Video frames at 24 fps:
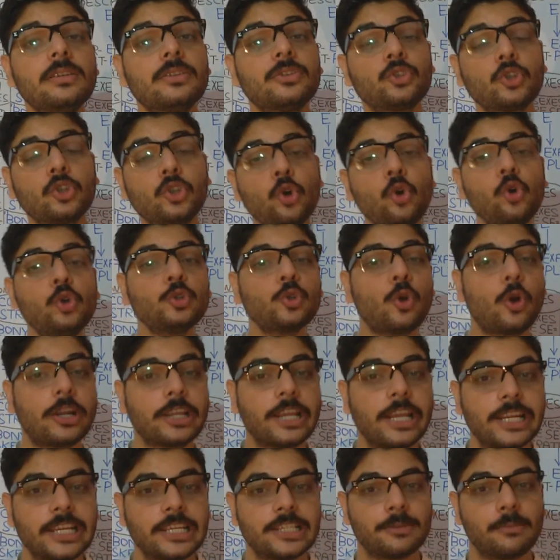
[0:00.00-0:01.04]
So those
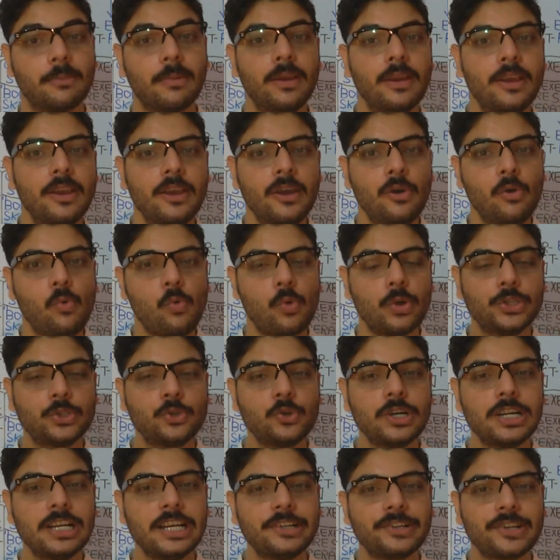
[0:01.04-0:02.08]
organisms which
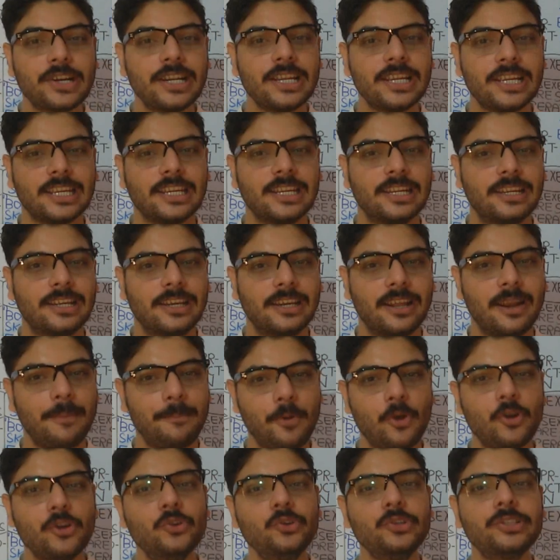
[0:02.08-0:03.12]
could literally
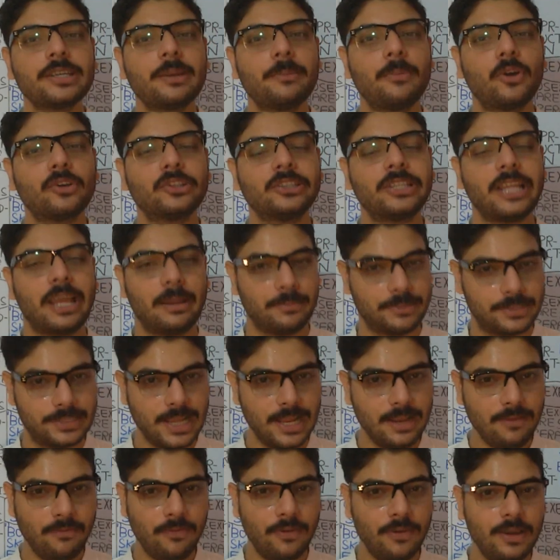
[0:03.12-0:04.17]
reproduce among
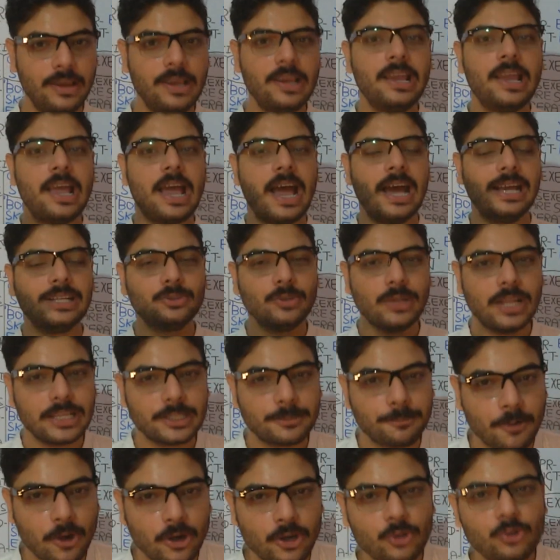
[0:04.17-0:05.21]
themselves as well
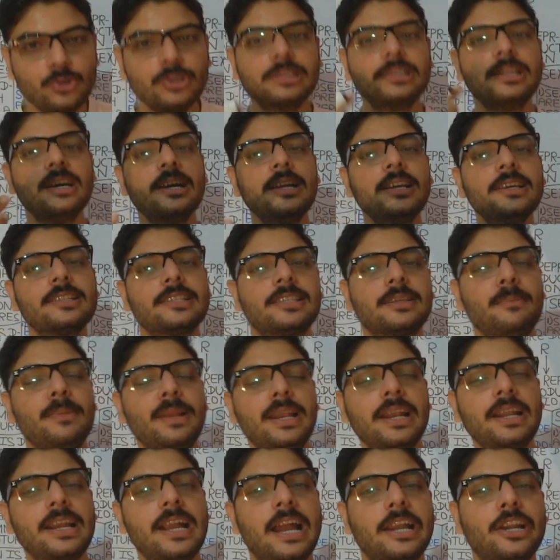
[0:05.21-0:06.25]
as produce the
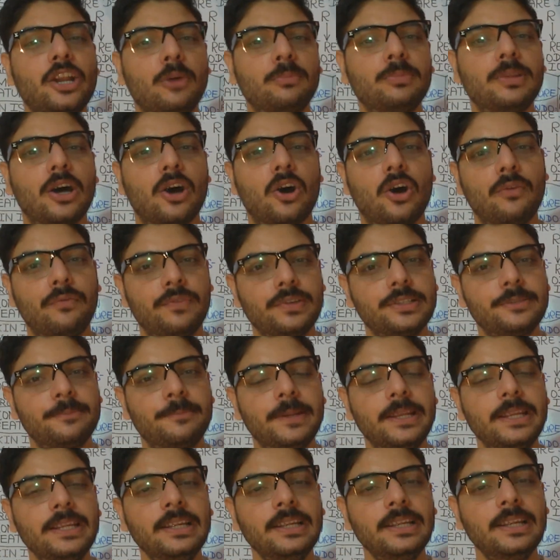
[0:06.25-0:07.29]
similar kind of the
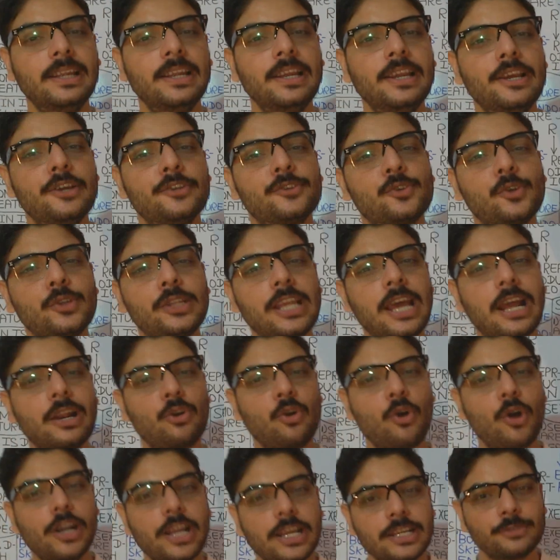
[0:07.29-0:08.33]
offspring. So they are
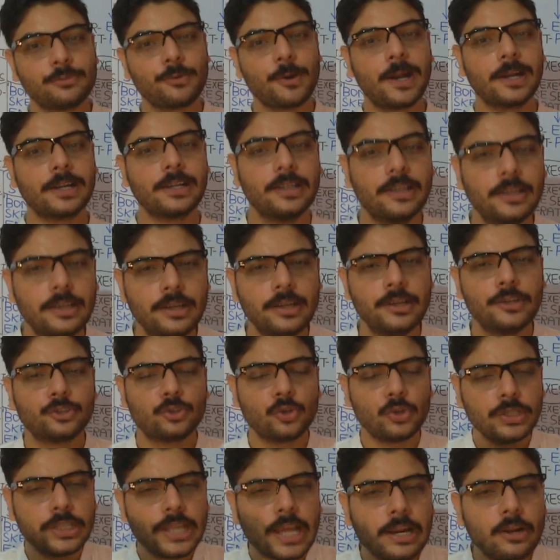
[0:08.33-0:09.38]
called as what?
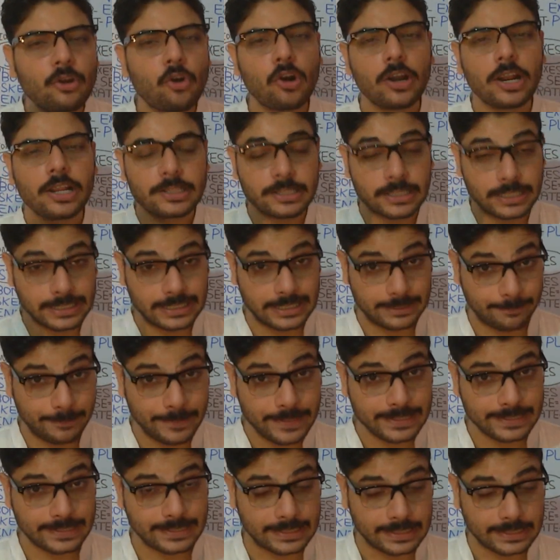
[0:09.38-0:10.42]
So they are called as the
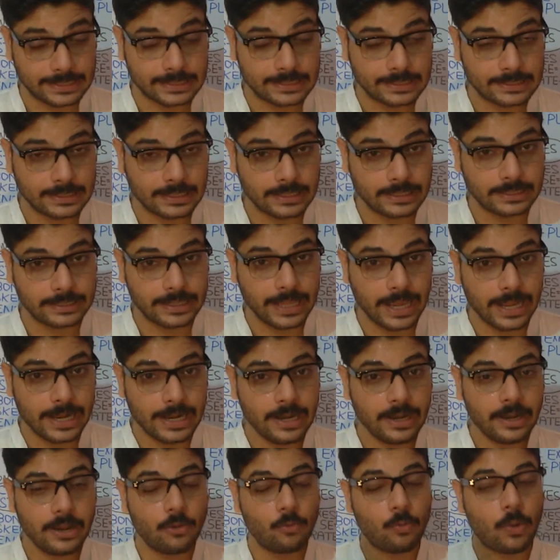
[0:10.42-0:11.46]
species.
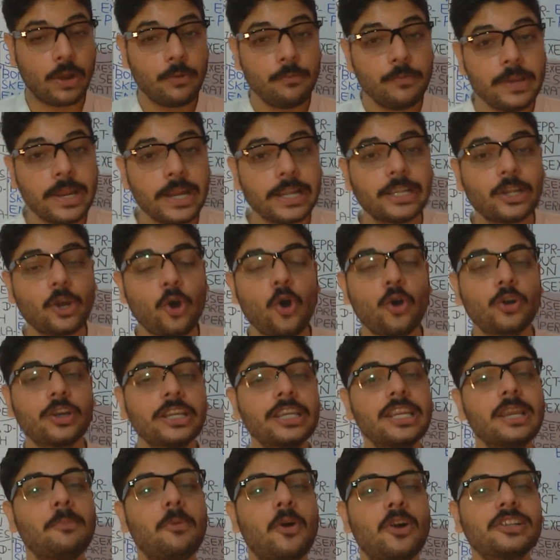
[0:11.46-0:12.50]
Then when we are
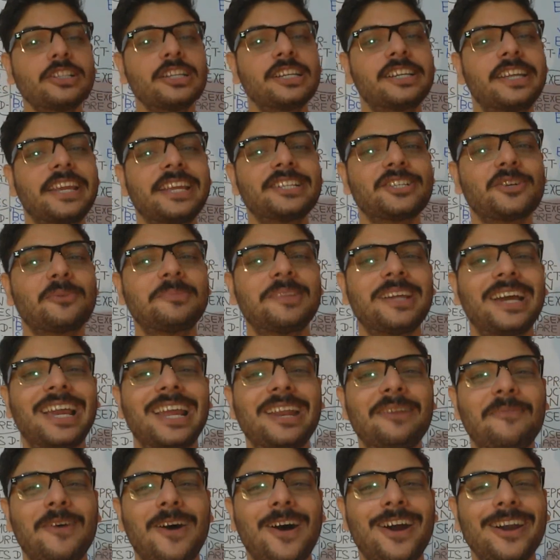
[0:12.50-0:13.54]
talking about the case of the
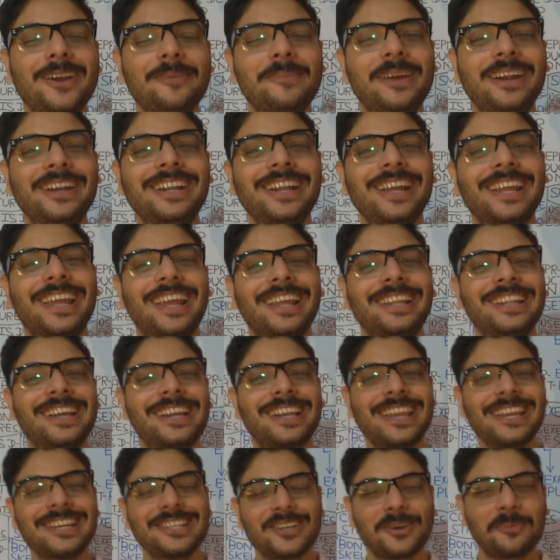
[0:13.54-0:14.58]
environment, in the
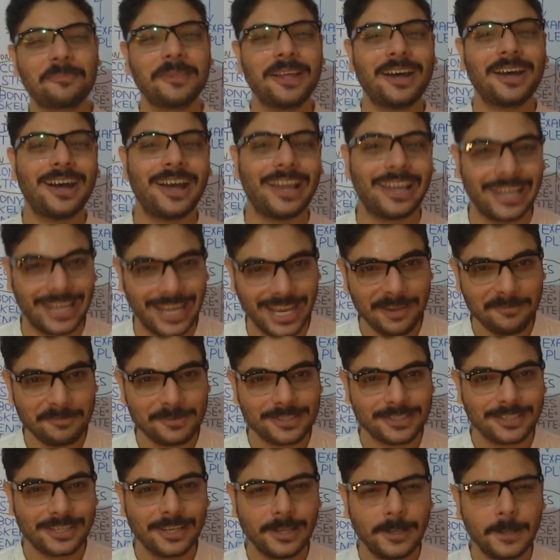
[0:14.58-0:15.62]
case of the
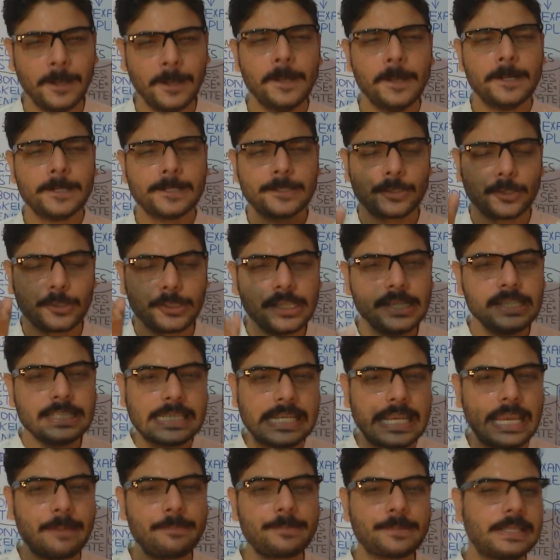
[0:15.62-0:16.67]
apes, so
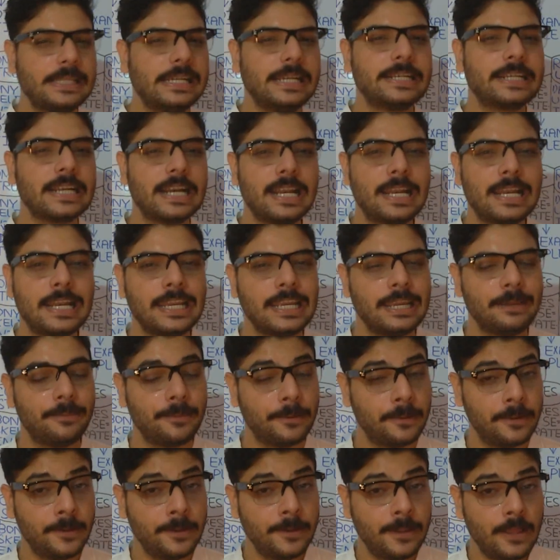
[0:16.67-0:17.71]
these apes literally
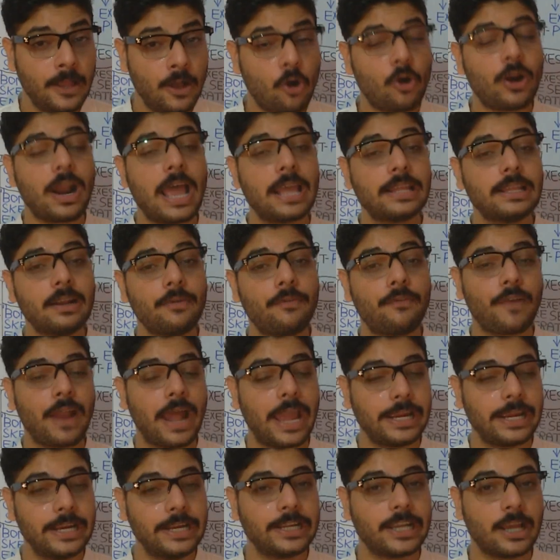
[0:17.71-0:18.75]
live or either
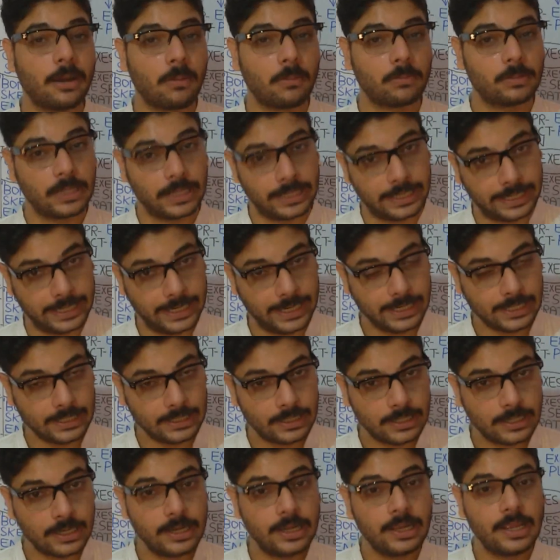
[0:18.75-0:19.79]
flying in terms of the air.
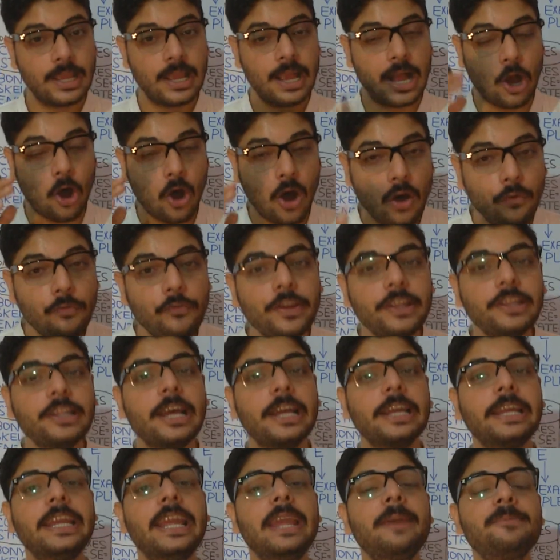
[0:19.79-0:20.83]
Often
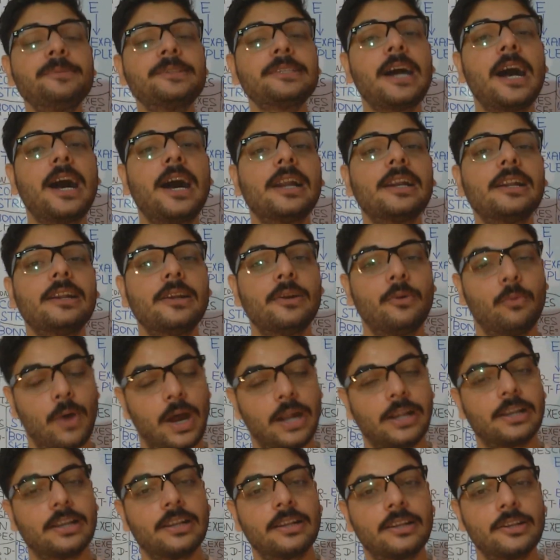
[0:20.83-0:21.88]
the apes are
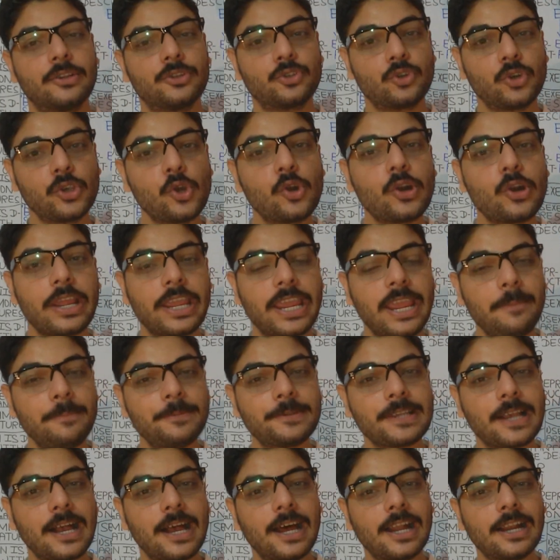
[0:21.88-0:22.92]
what? So your
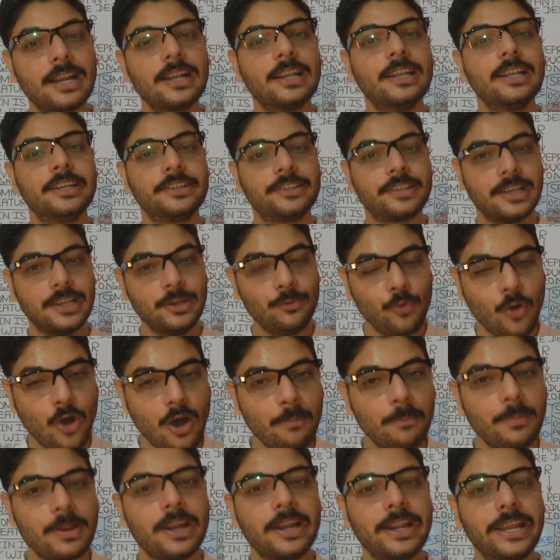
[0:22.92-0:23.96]
apes are literally
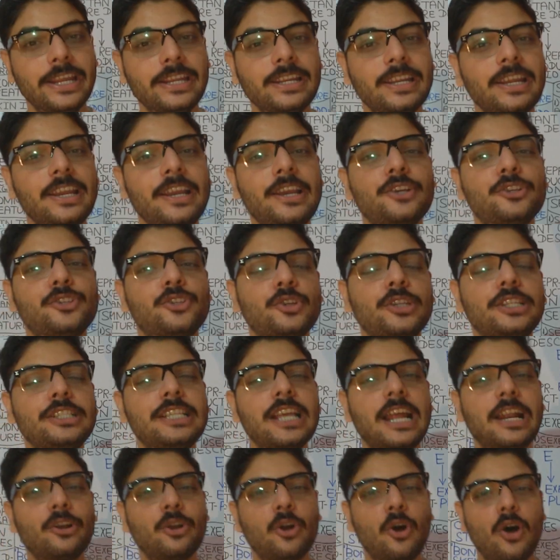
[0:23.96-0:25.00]
warm-blooded. So these
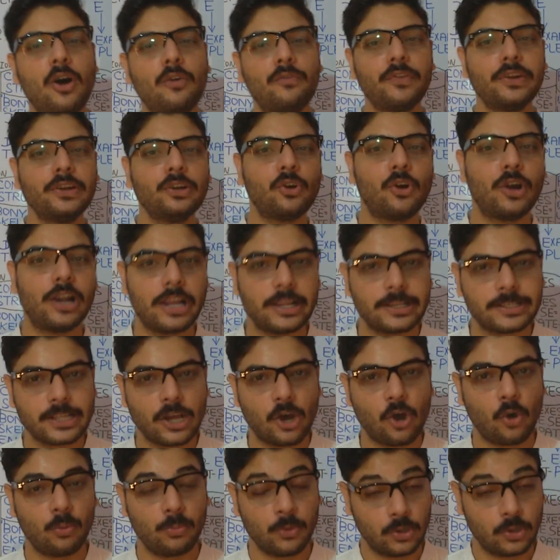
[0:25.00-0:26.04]
are often called as
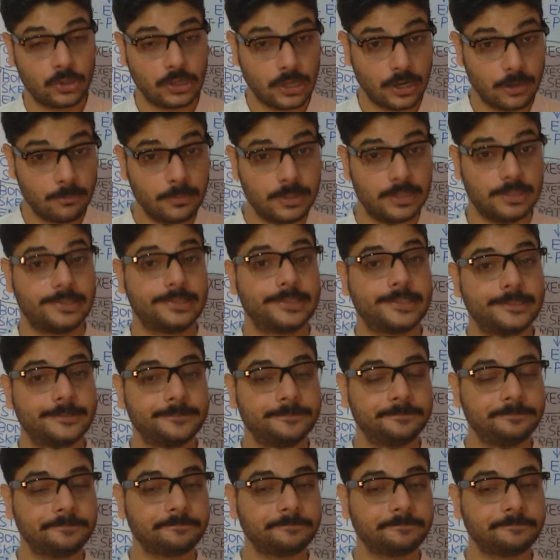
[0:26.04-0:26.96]
the homeothermals.